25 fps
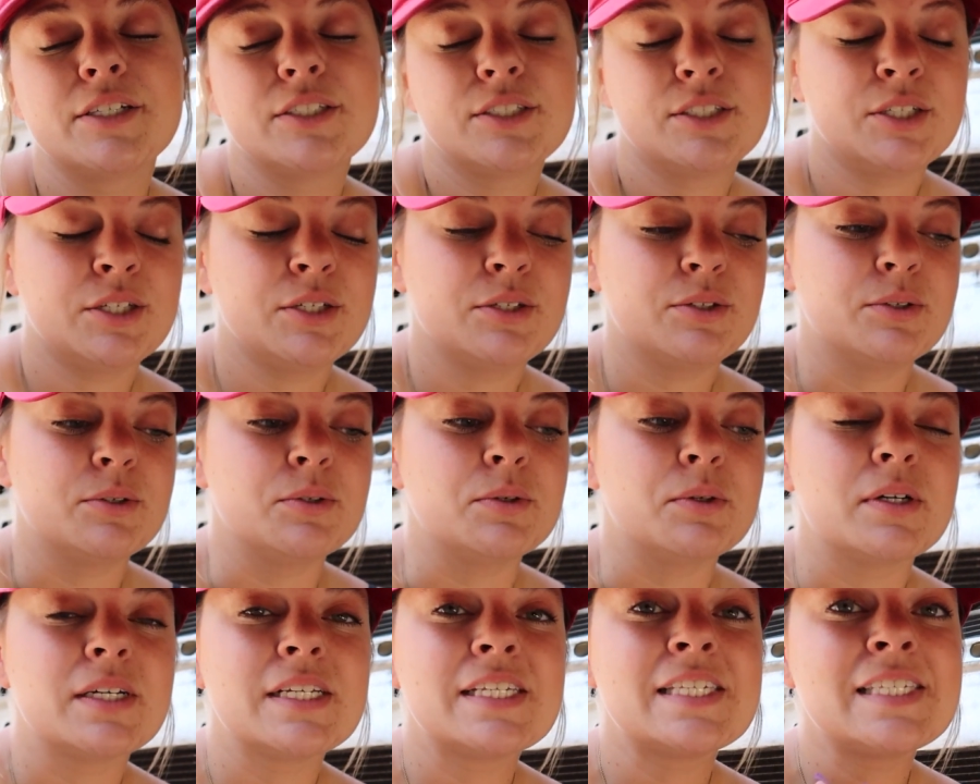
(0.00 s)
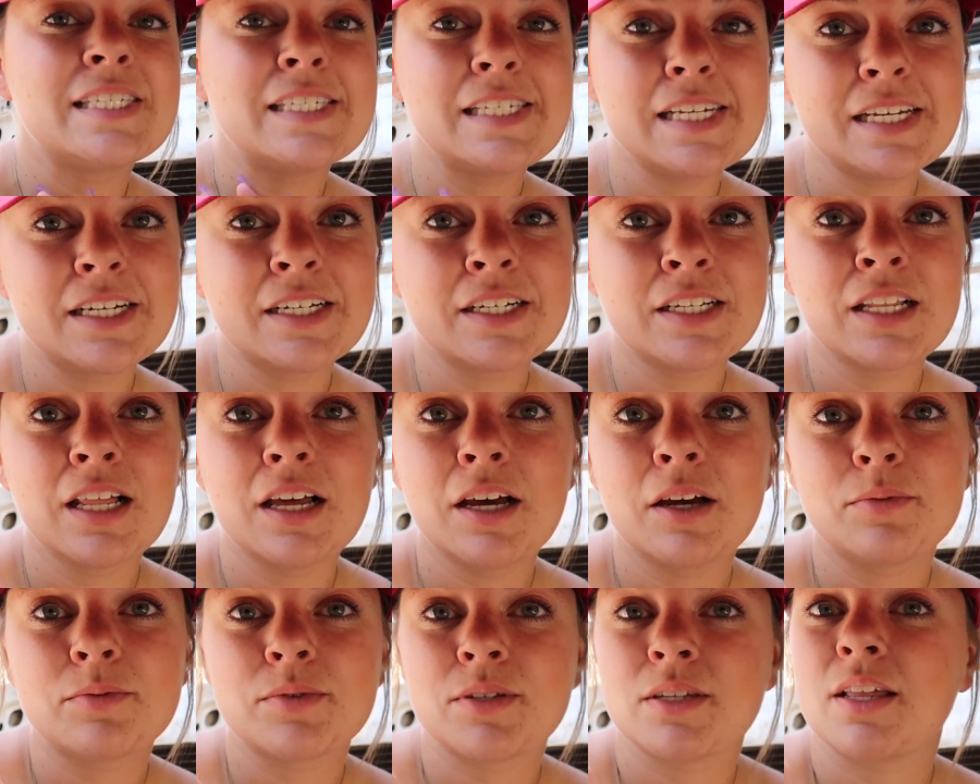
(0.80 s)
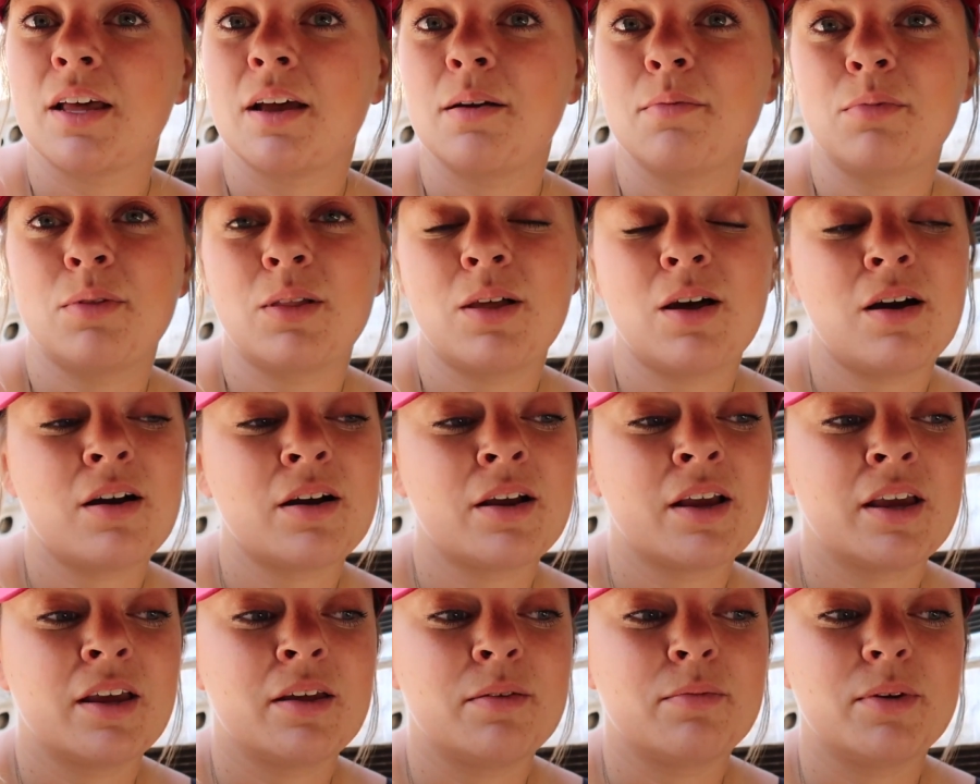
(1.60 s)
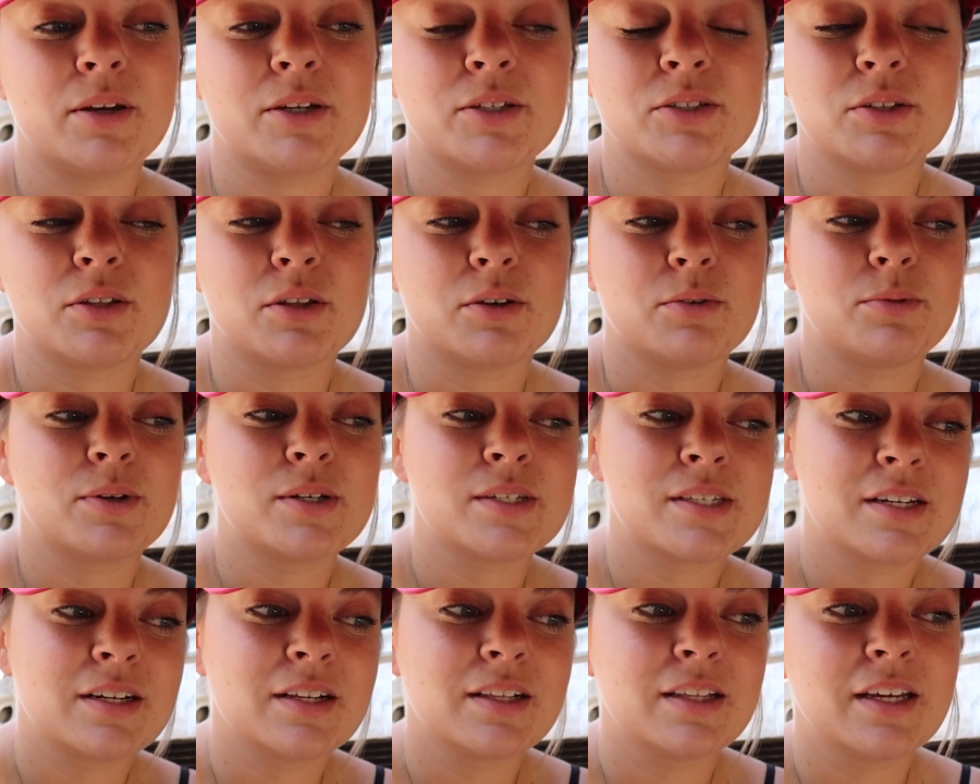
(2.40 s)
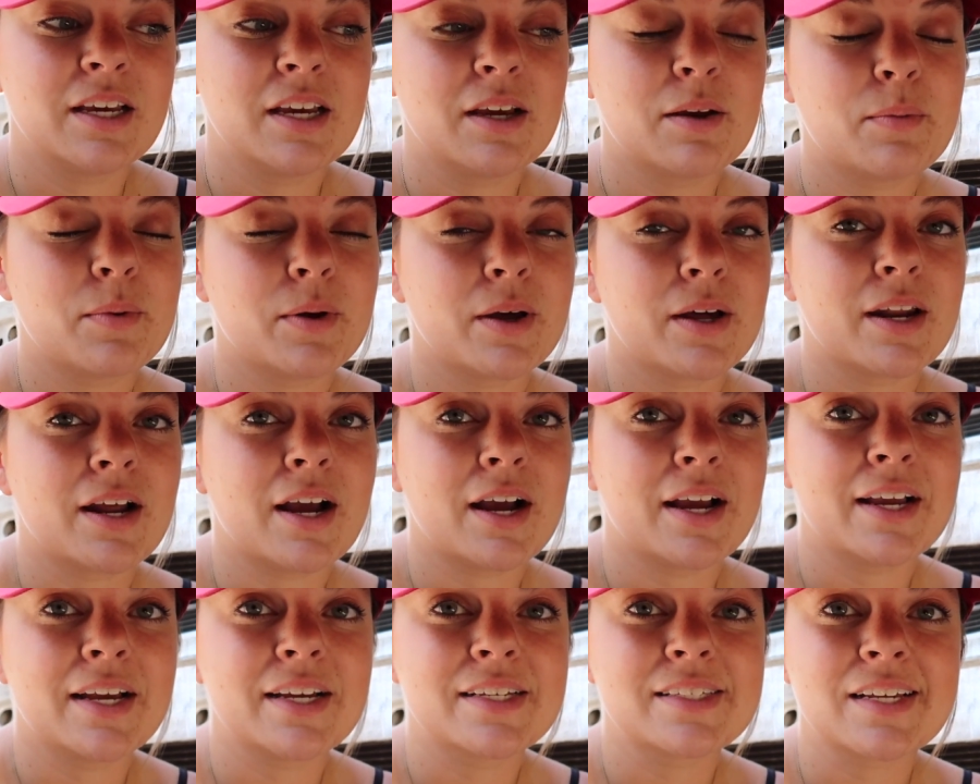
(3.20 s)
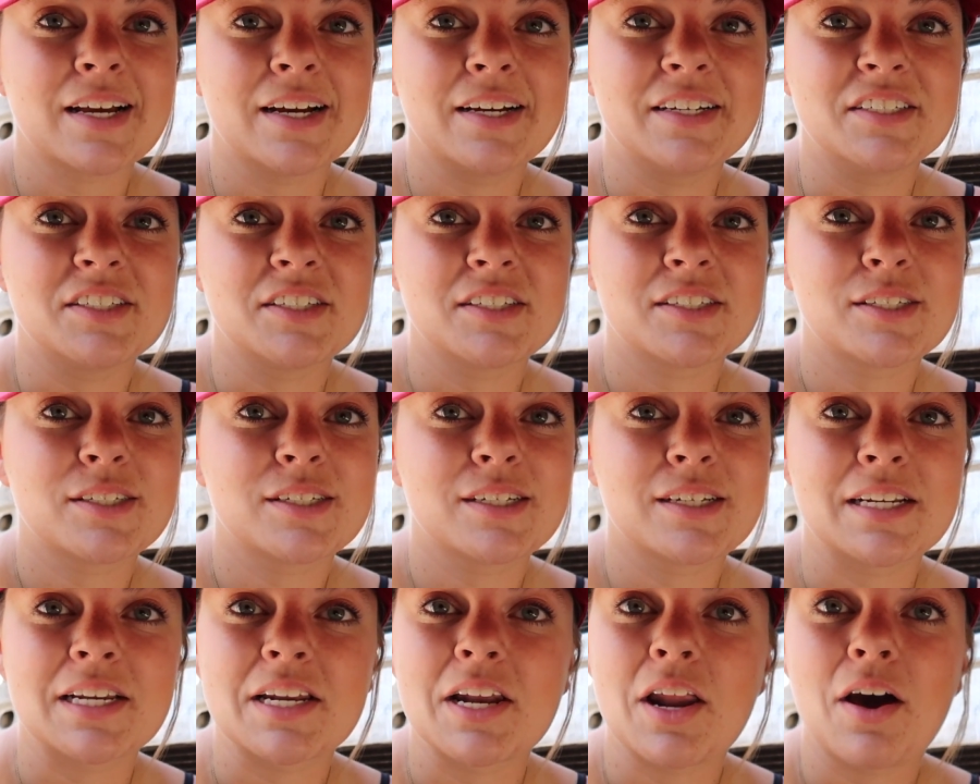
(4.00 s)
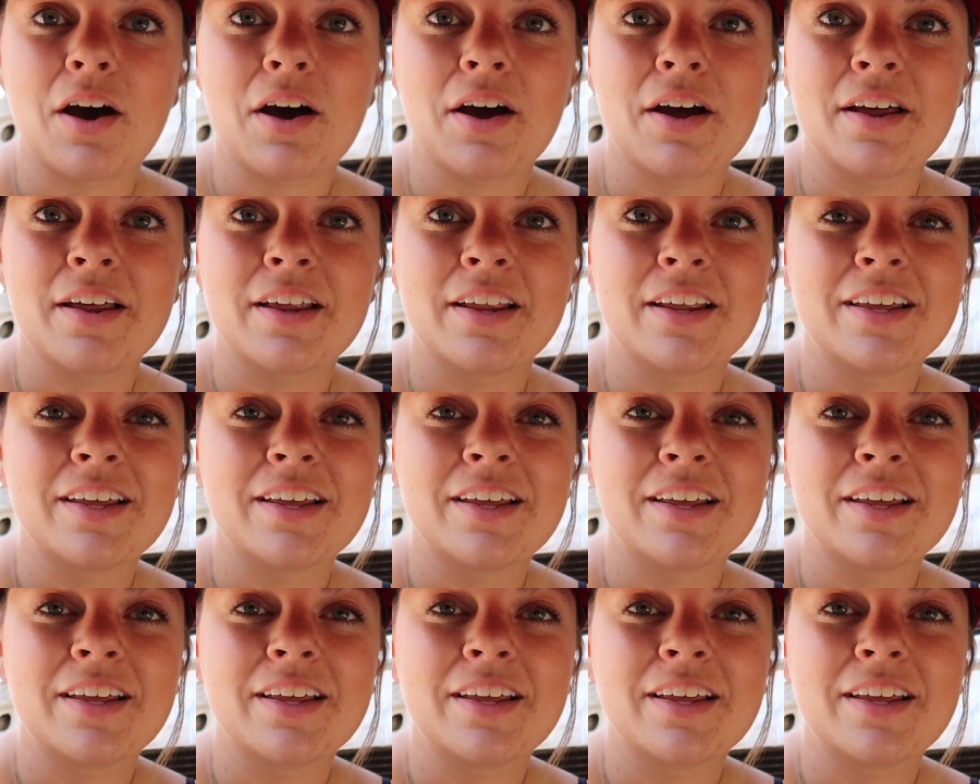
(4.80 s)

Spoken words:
to seal up to that block and make sure there wasn't a leak, but I guess I just did not